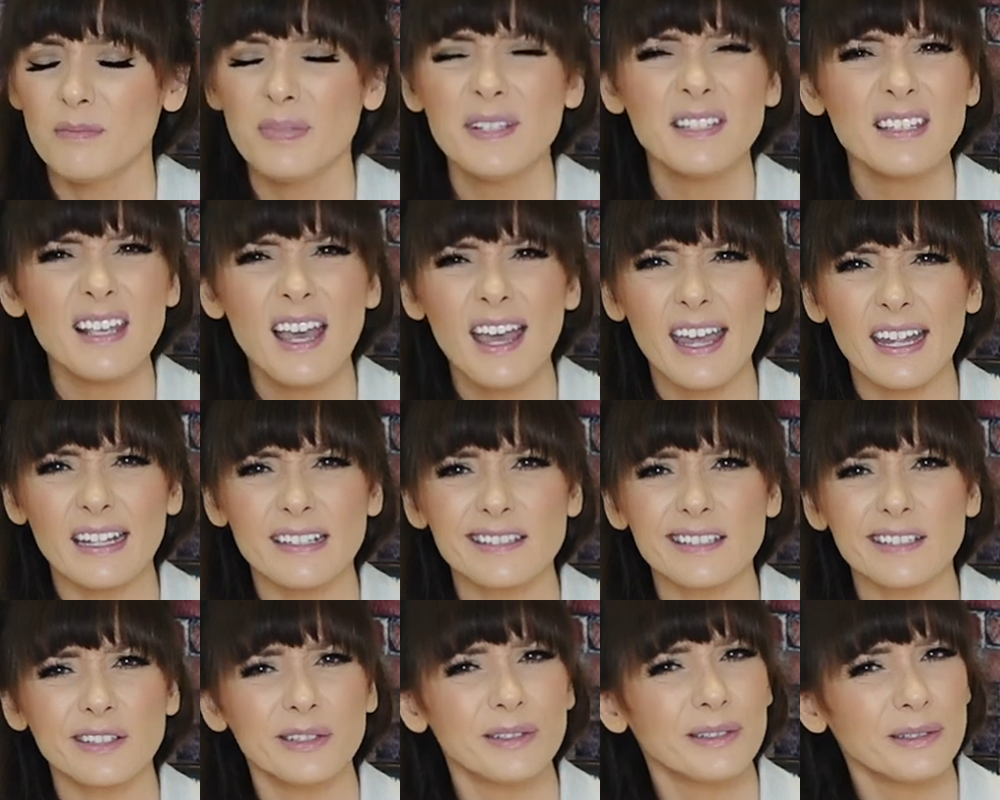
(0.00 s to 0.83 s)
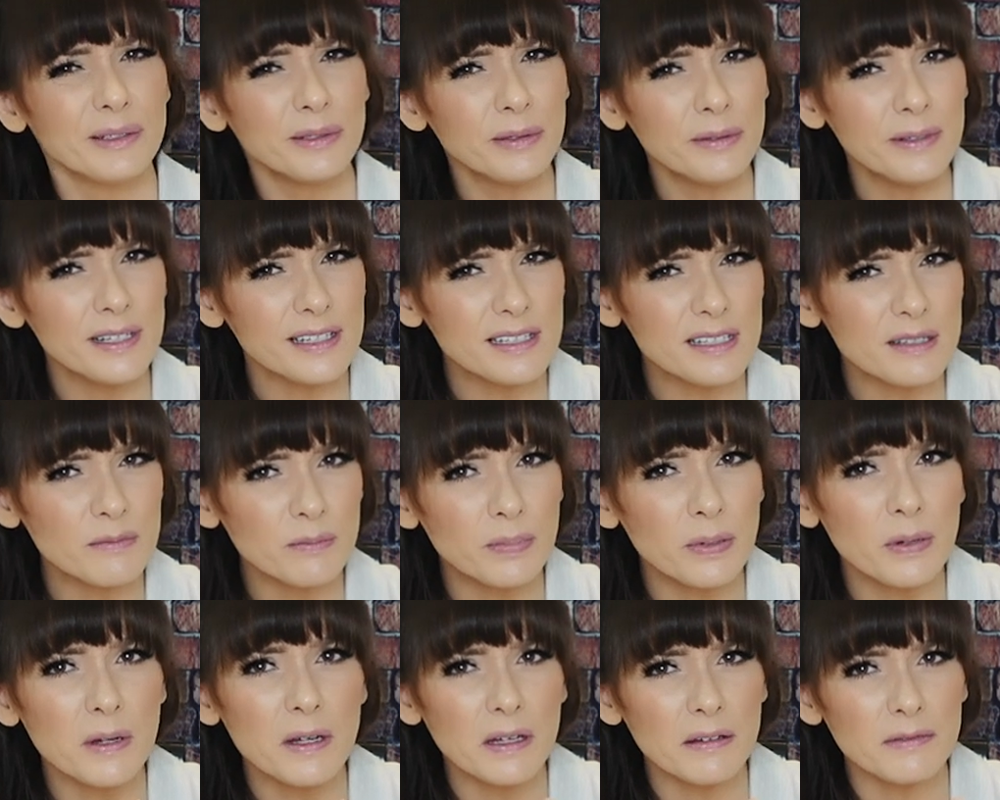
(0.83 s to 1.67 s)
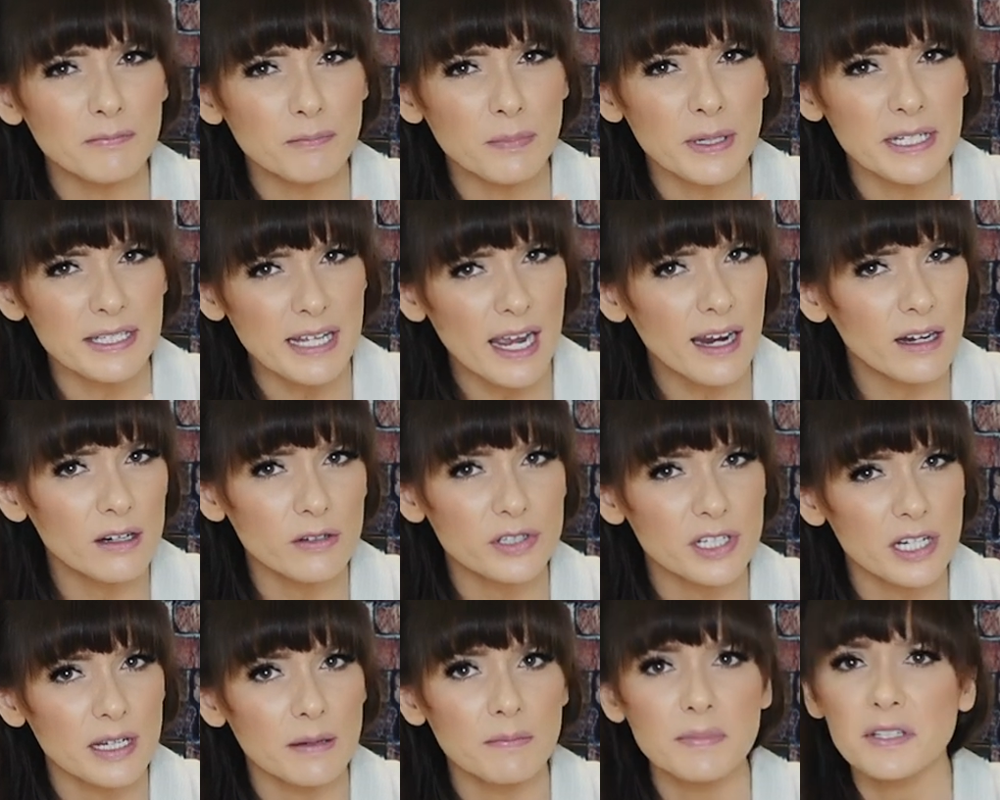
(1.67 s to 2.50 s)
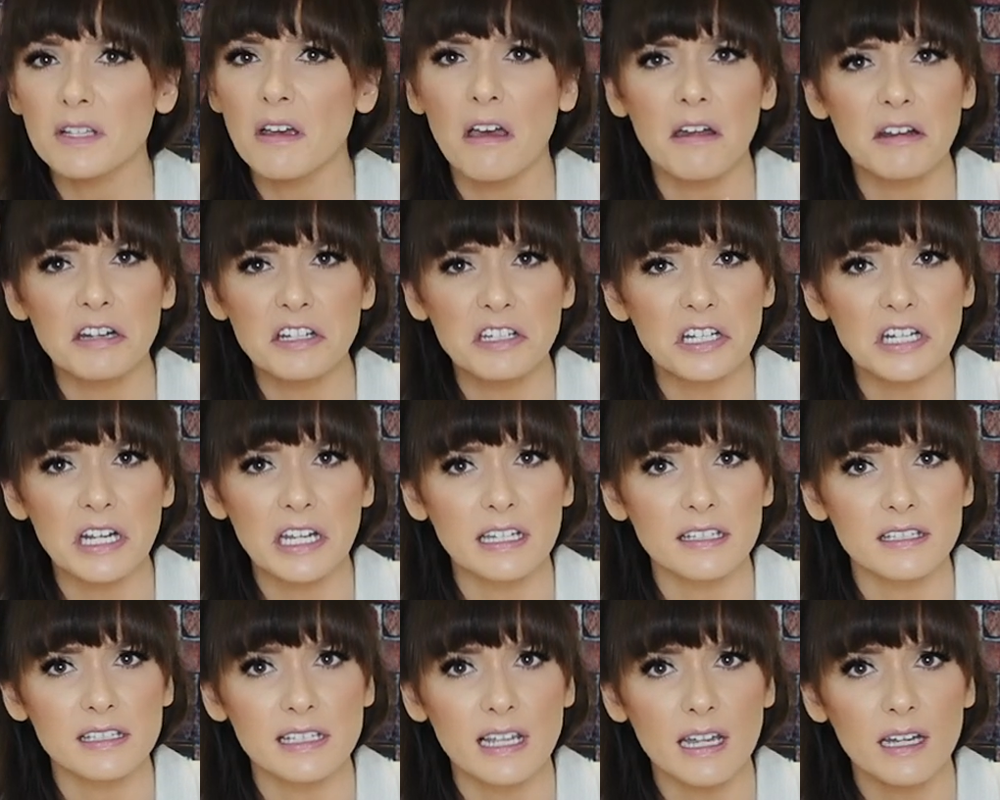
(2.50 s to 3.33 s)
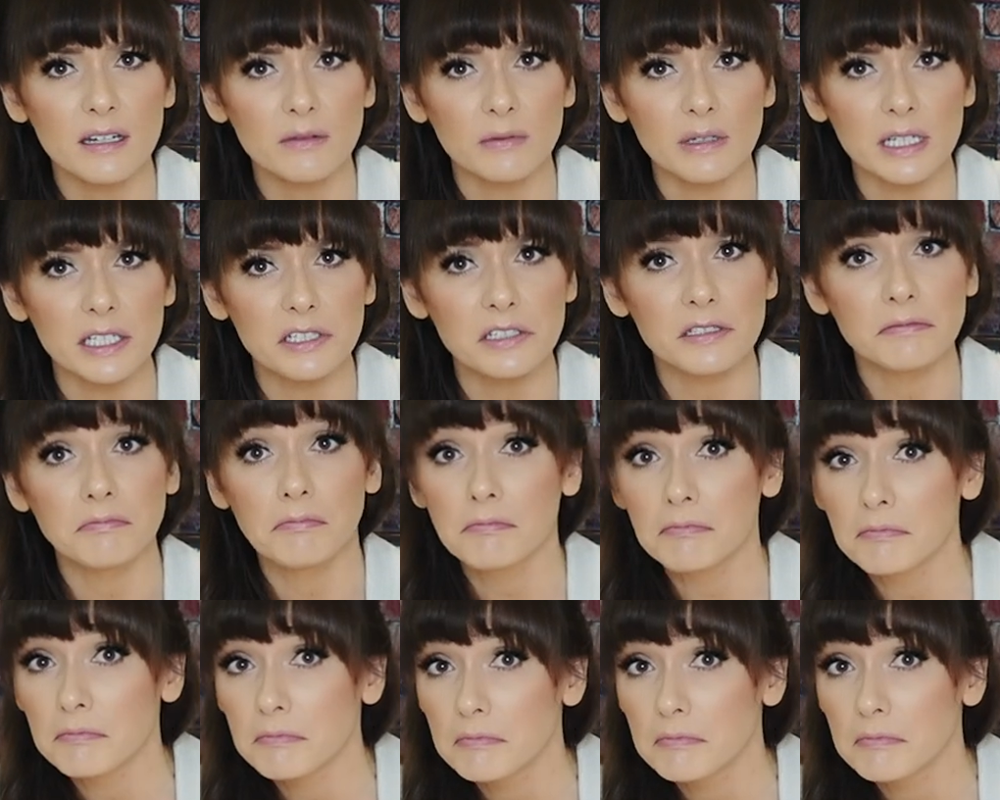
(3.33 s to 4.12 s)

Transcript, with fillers: Besides, who doesn't put potato chips on a chicken sandwich?